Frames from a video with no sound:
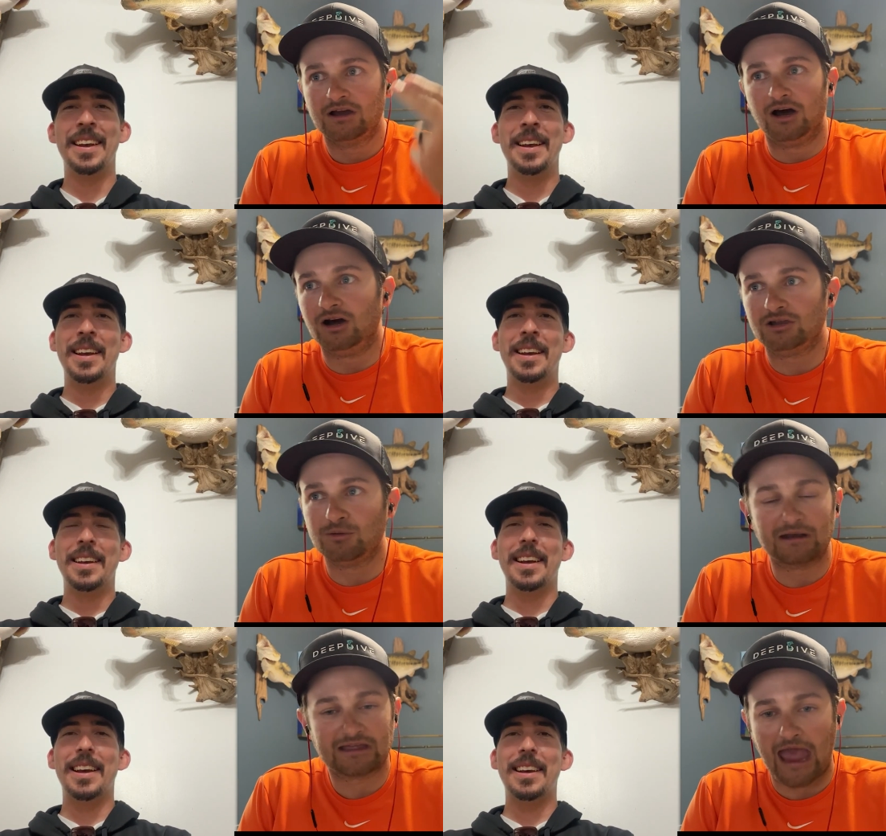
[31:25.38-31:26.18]
Speaker 1: uh, you
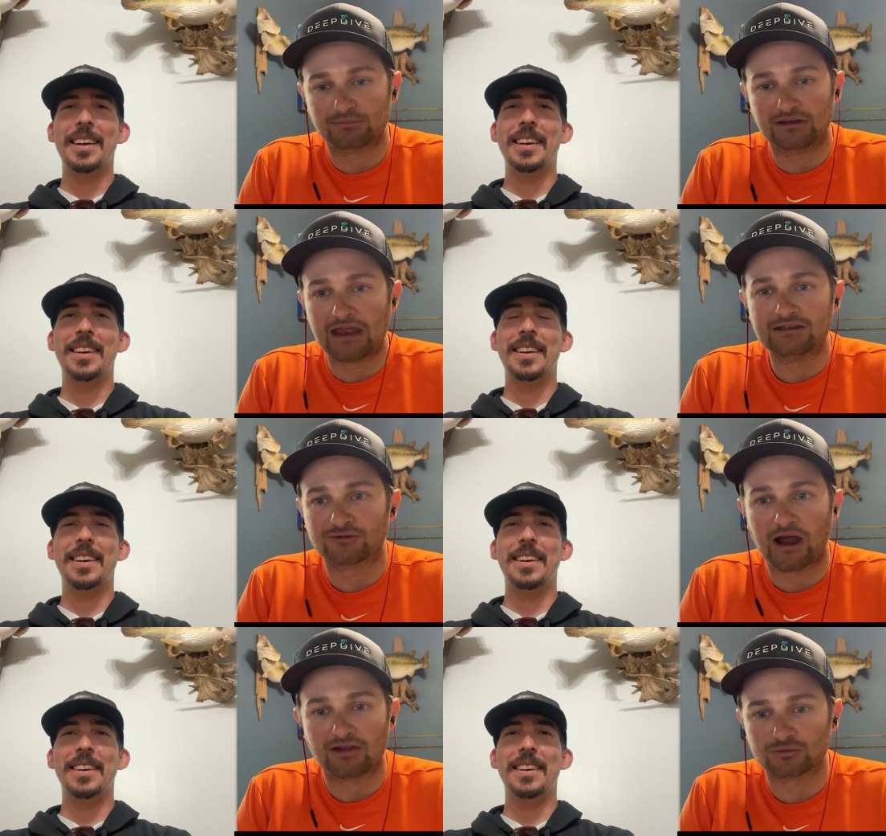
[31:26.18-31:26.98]
been a captain any
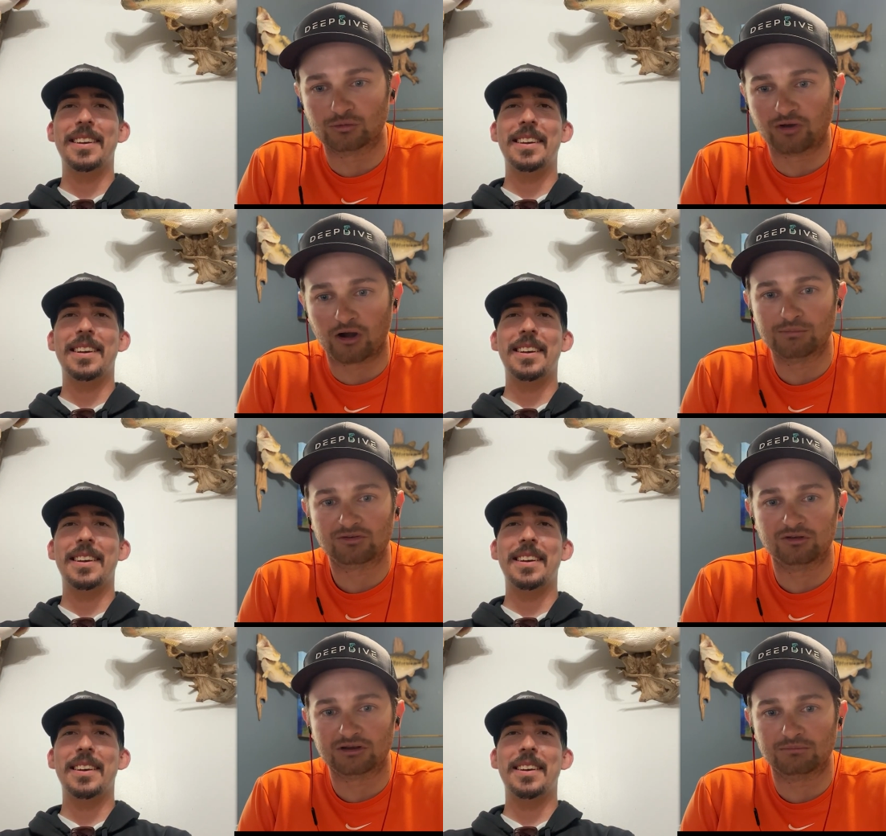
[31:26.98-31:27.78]
for high school
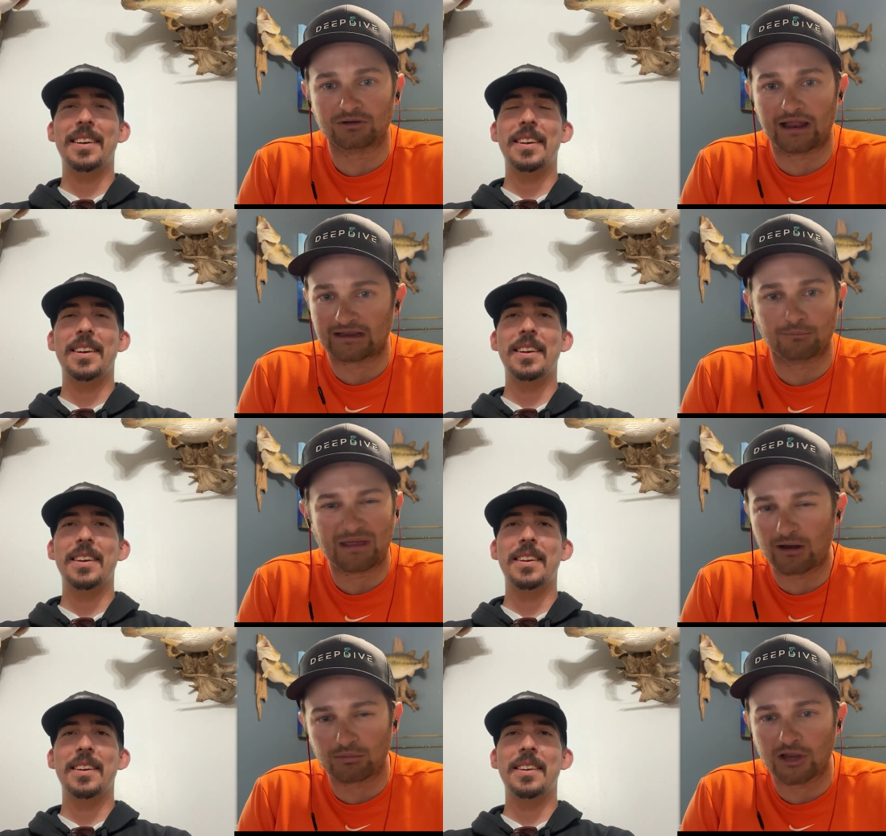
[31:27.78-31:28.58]
tournaments? Looking like
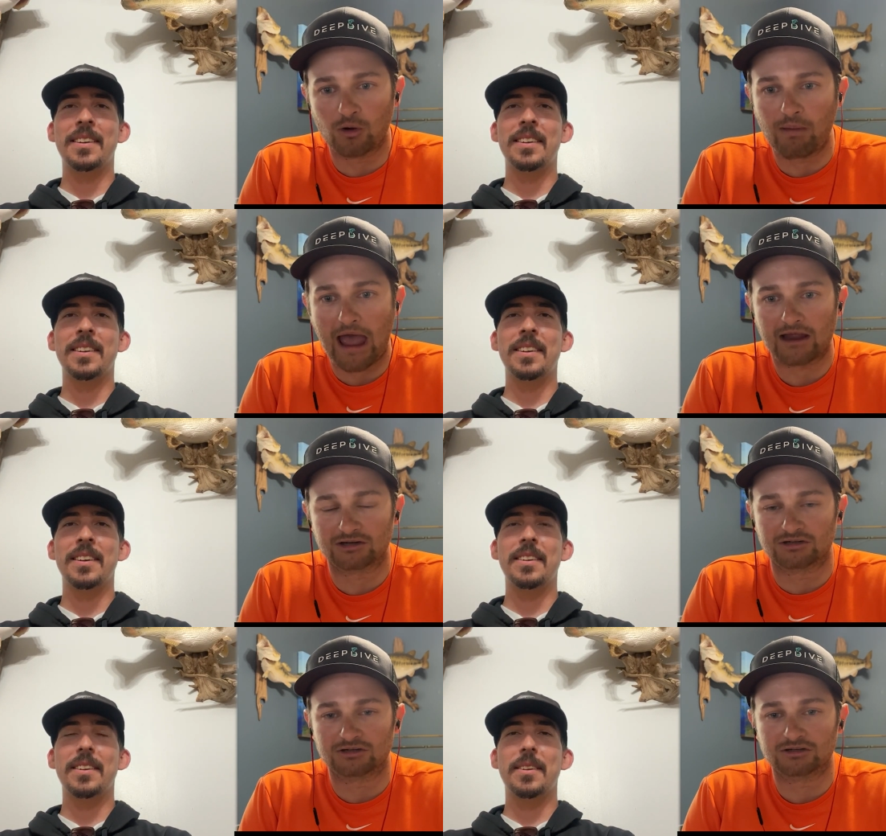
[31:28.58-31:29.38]
being able to go back
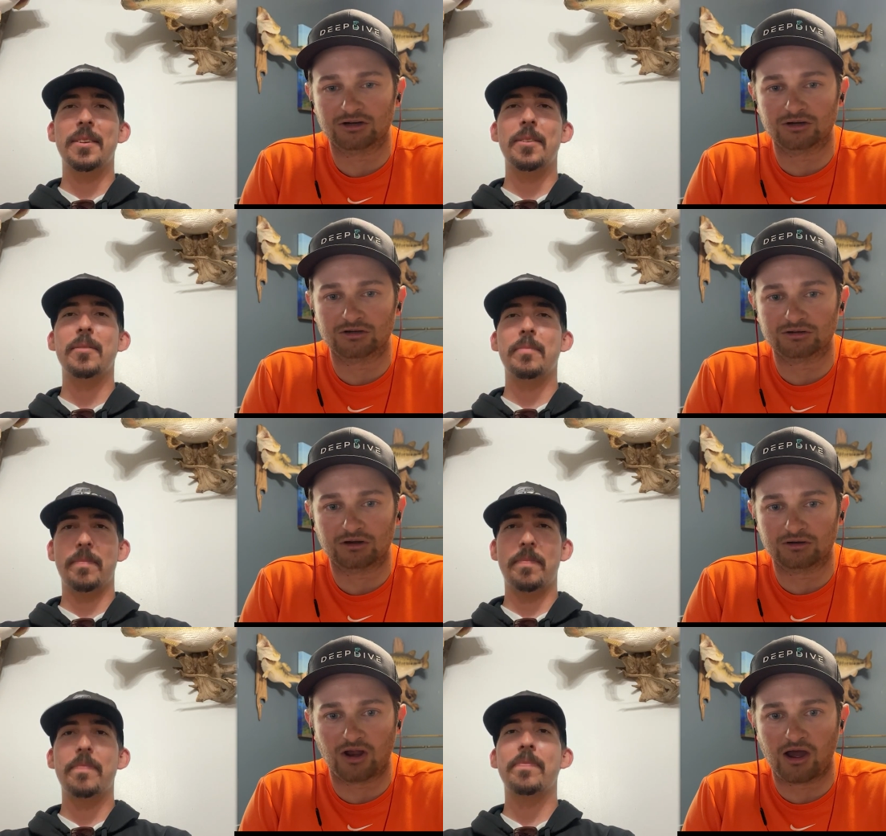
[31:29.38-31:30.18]
or or,
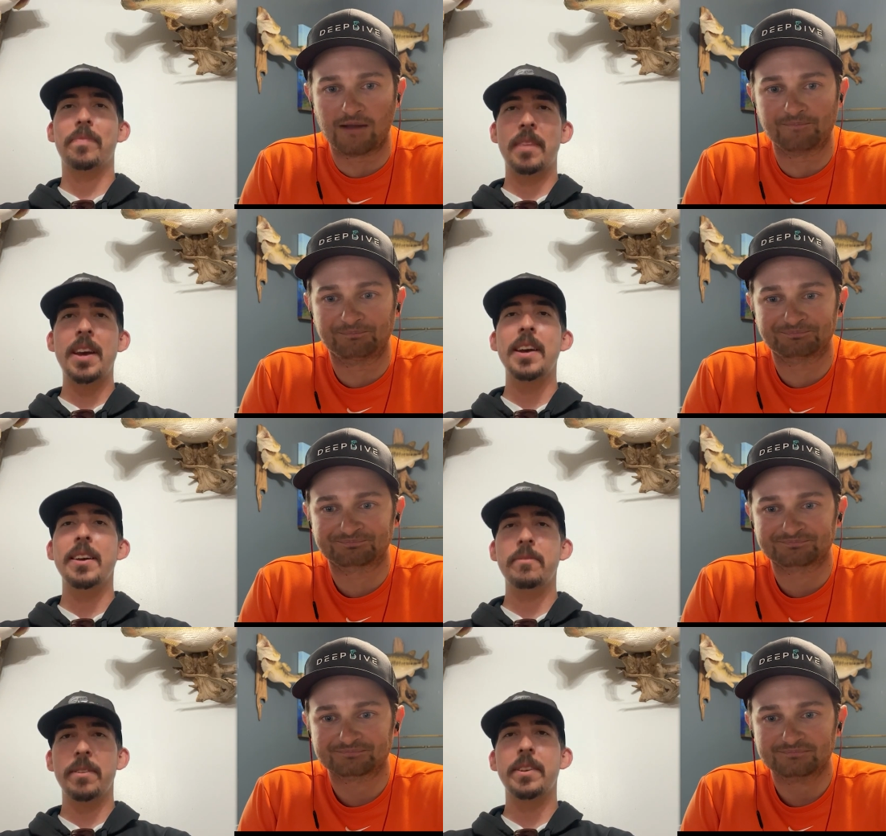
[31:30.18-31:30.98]
or not? I
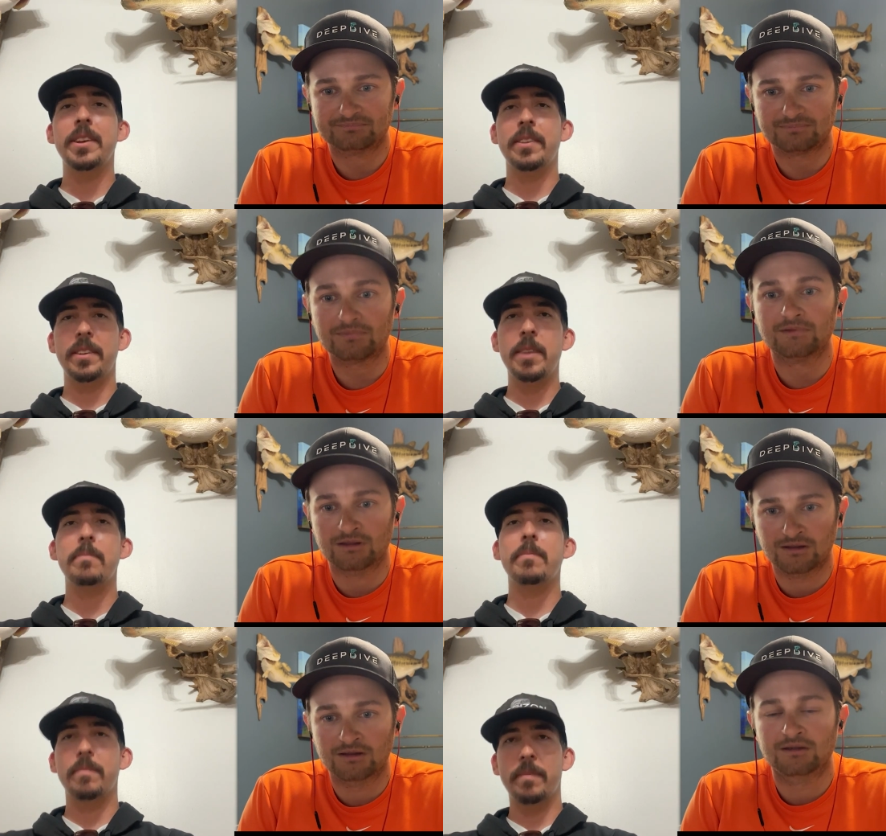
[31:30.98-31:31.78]
have.
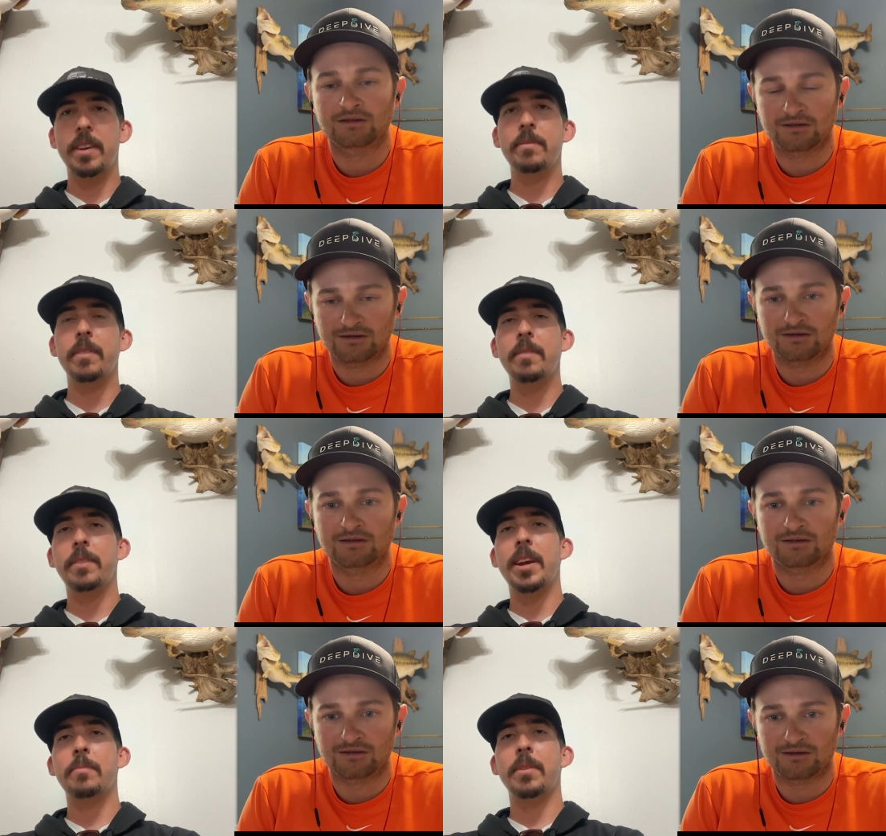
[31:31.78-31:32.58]
Speaker 2: Yep, I've,
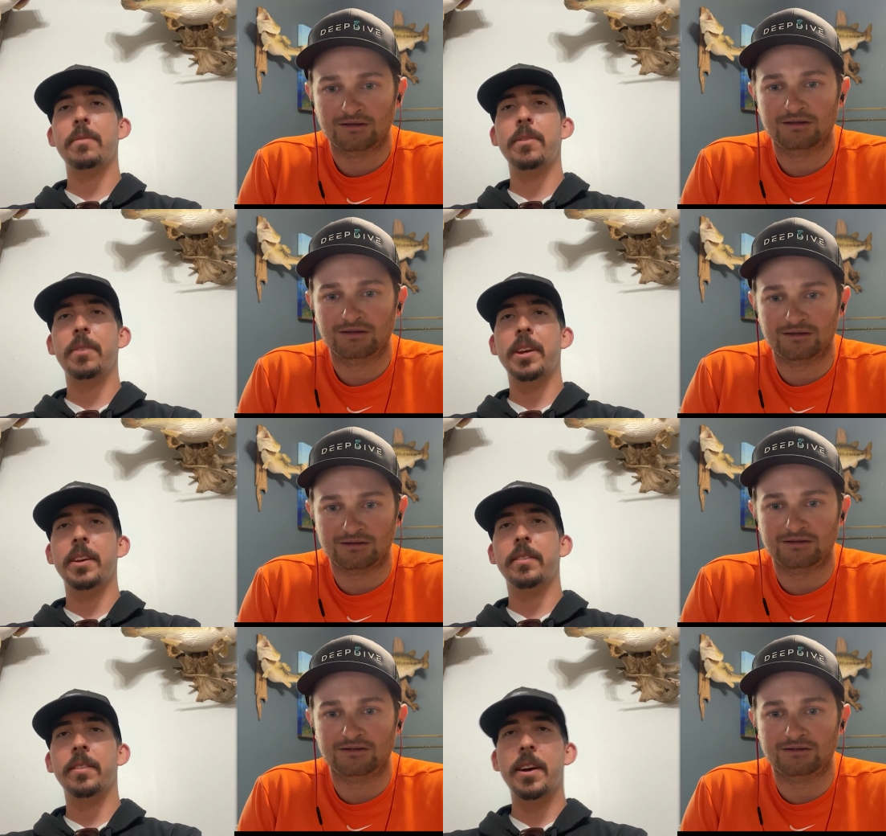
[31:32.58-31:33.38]
I've captained a few
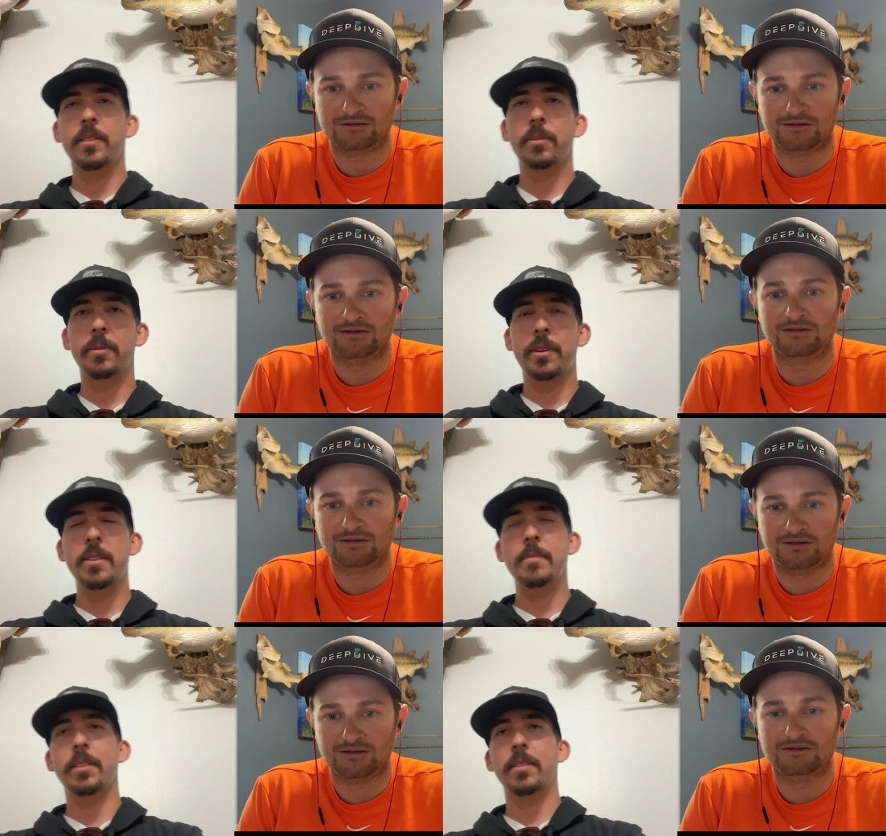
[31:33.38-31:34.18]
kids in high school
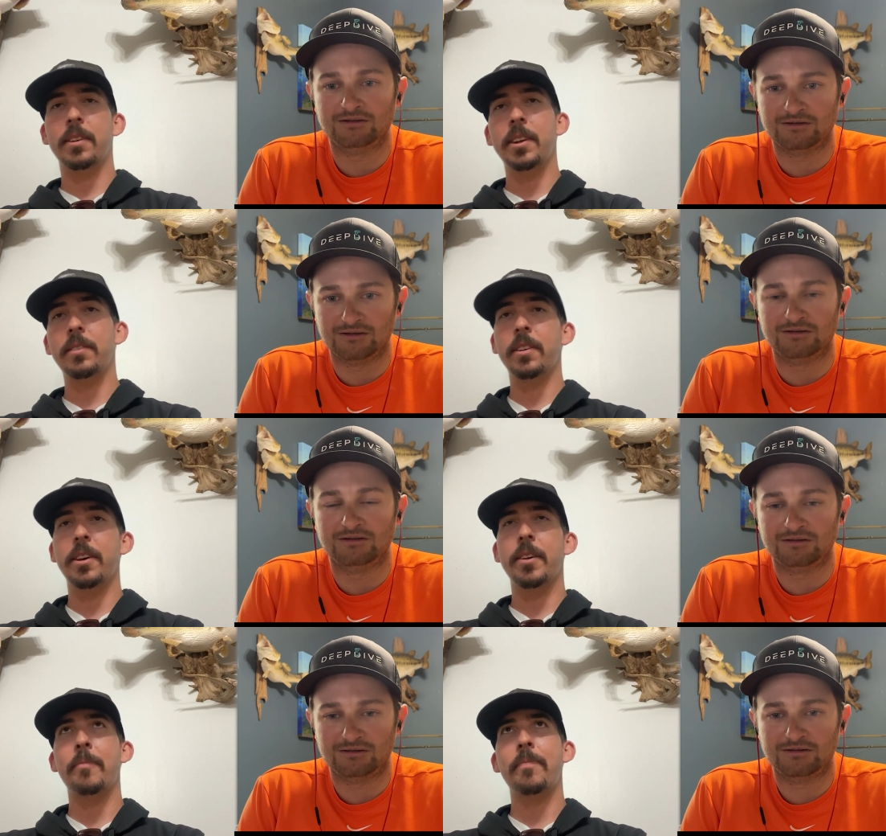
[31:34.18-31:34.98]
tournaments, and it's
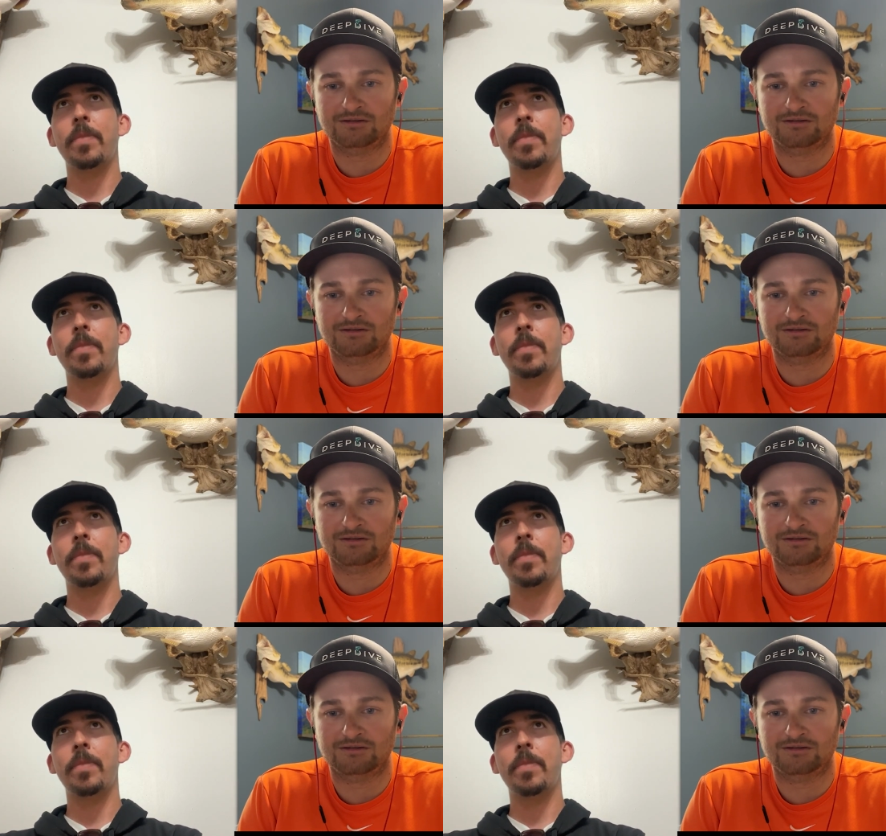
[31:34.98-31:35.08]
uh,